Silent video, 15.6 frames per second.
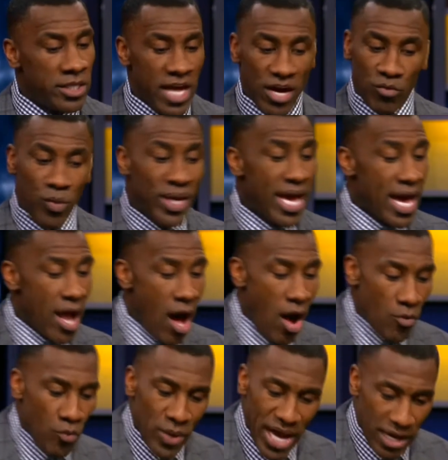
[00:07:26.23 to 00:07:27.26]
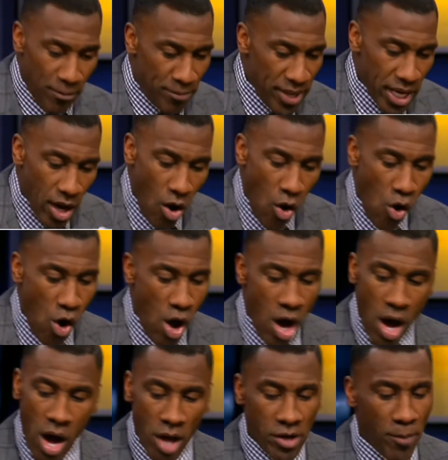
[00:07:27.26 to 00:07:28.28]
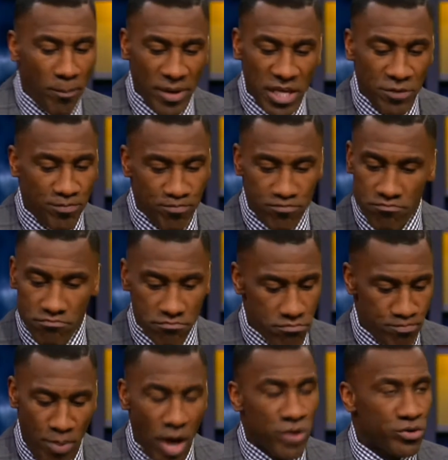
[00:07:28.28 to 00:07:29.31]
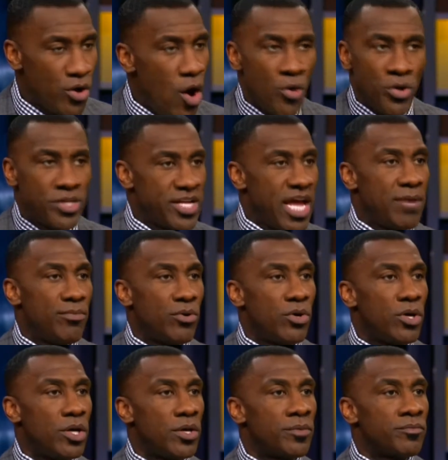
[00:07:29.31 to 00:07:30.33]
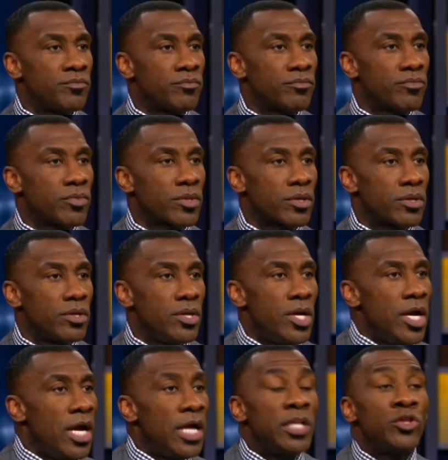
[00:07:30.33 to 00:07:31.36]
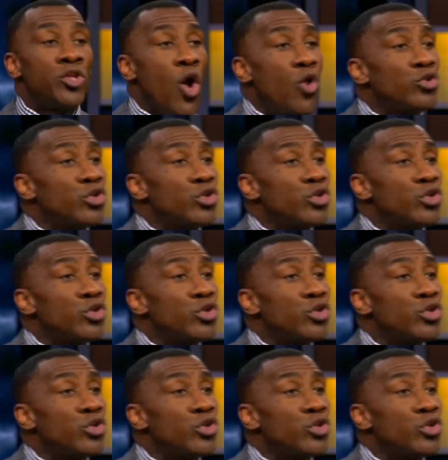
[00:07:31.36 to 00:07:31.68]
yes, we got all, we got a big old 100 piece puzzle on the table. Everything's there. It's